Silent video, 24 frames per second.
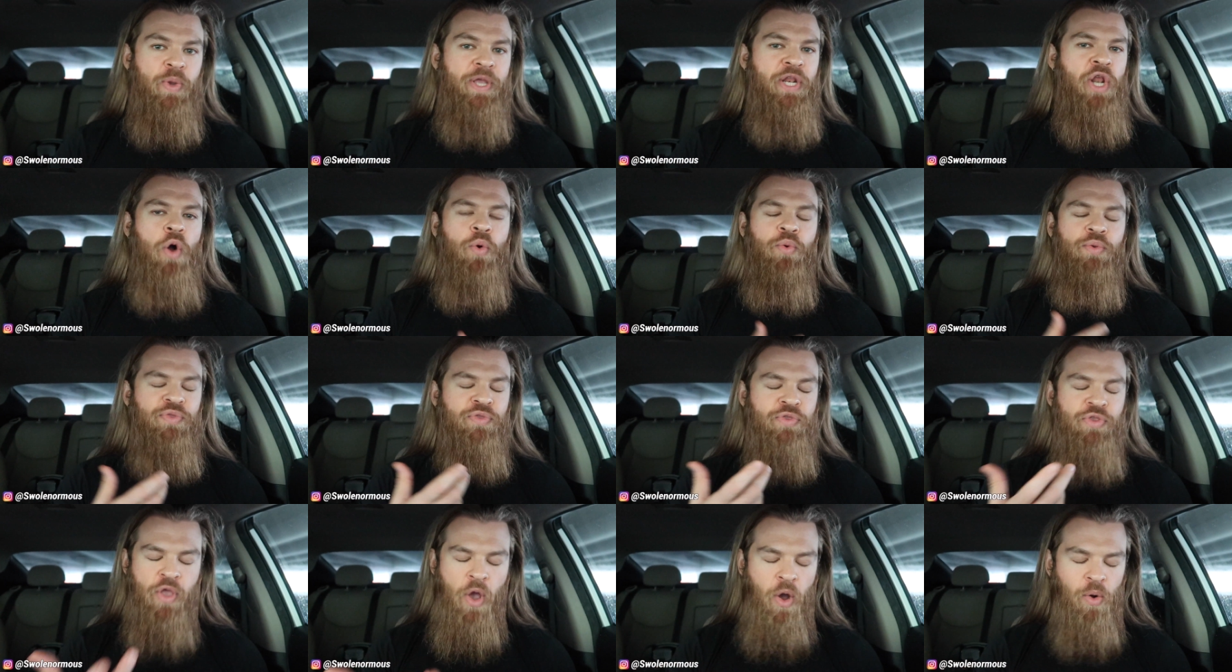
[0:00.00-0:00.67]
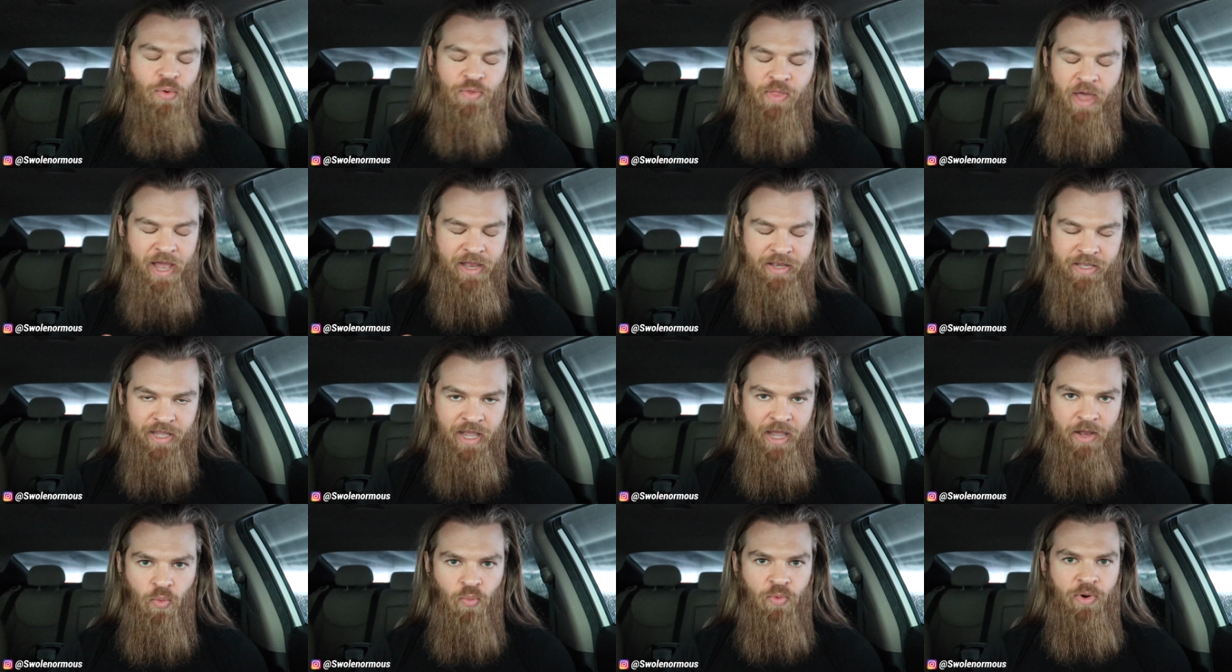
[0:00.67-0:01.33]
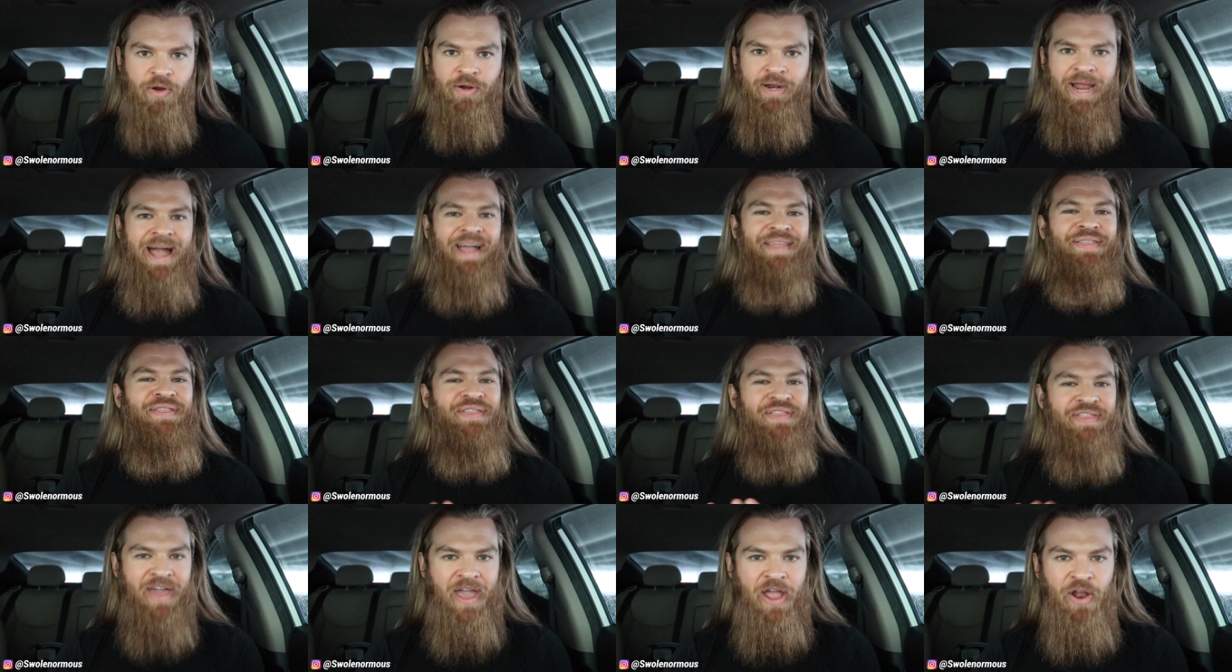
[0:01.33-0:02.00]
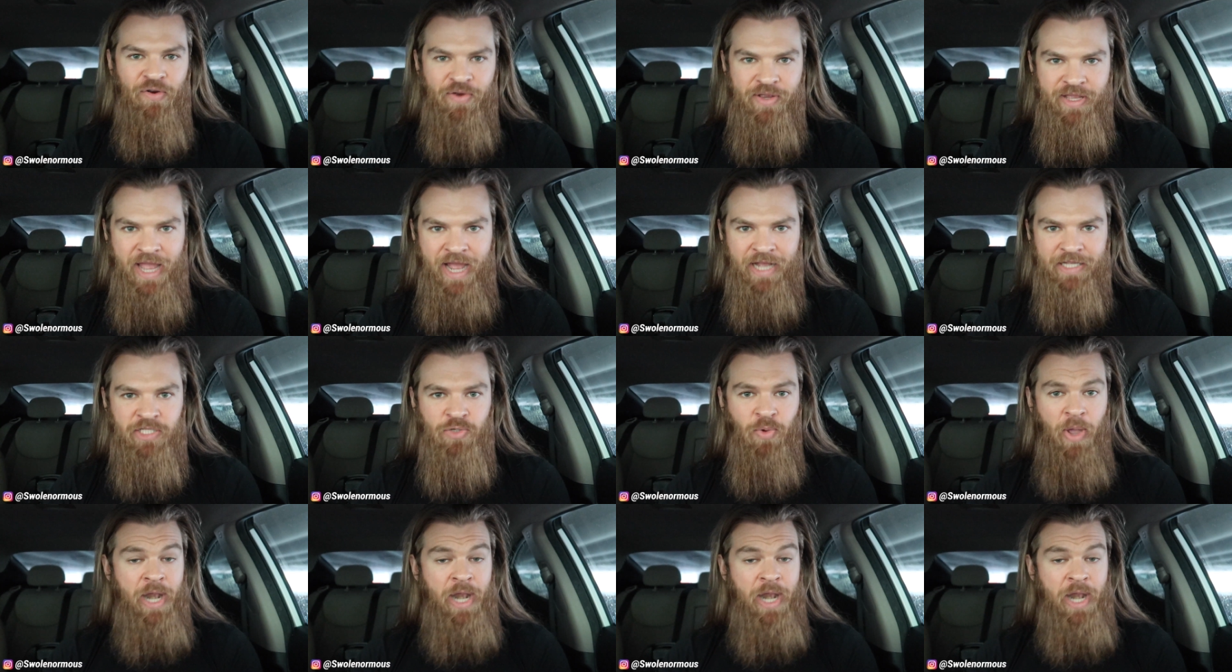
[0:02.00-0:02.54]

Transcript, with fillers: We don't know that yet. We're not there yet.